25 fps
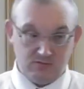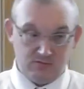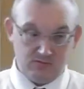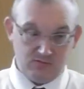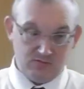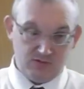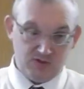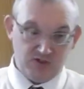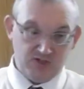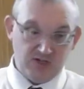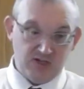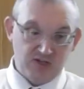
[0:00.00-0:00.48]

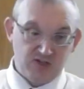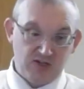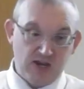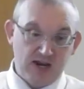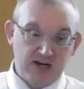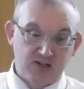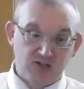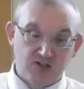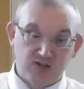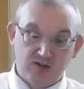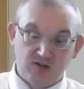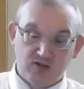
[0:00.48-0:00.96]
says
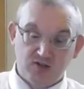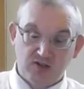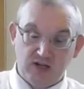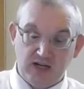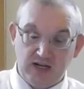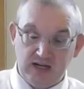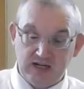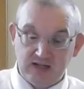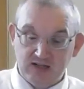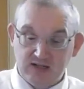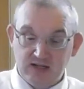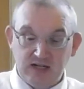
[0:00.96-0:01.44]
Exodus
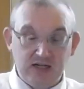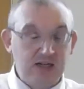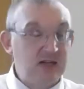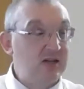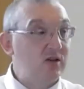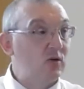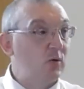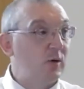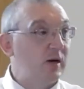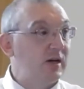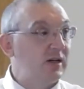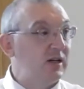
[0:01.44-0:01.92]
18
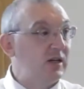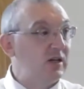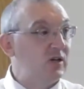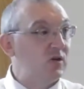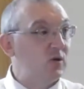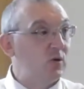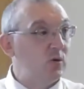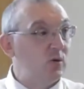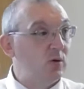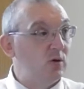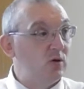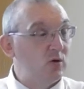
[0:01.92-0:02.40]

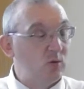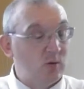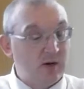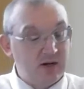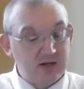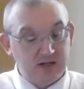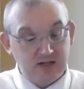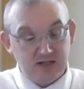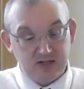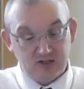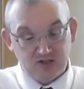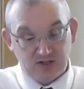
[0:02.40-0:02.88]
22 and
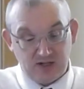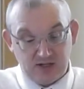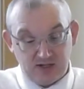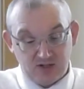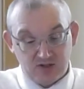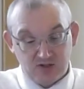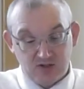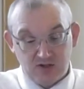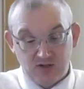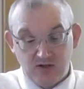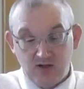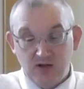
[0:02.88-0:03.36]

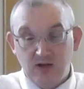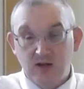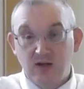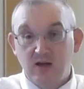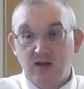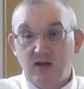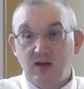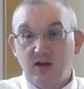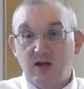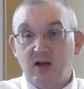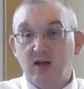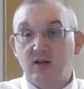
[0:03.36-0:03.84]
26.
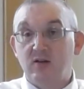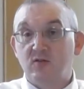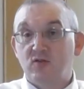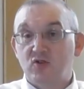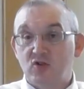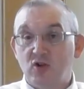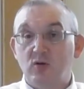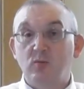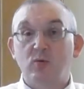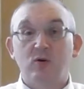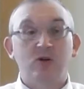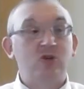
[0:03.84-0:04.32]
And if
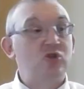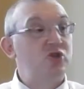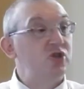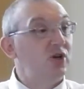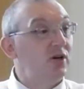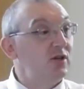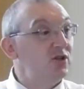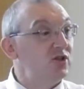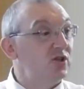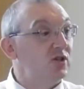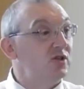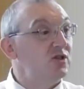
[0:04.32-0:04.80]
someone
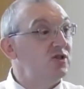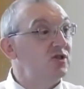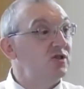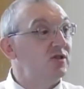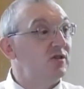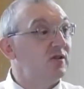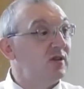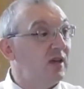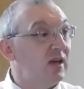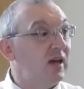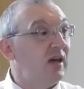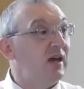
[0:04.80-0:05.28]

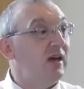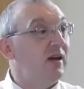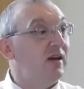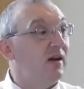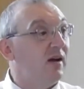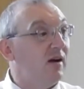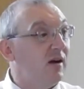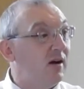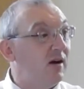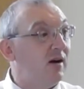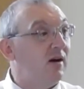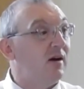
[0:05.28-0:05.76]
judges,
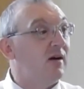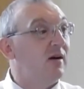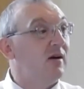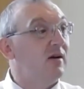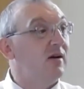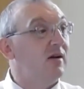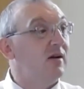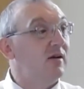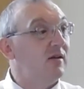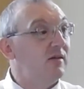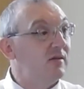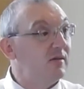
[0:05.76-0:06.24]
they
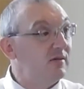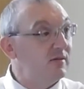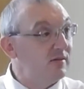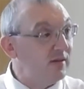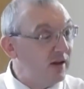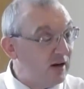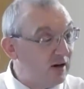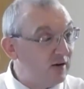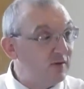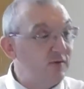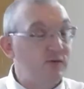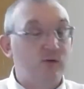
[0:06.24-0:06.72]
are
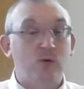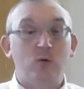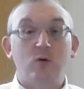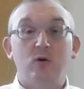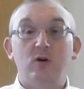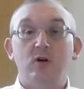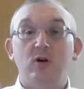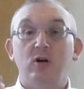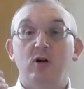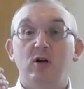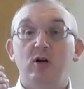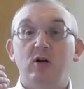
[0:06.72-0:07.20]

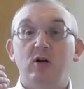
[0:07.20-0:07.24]
therefore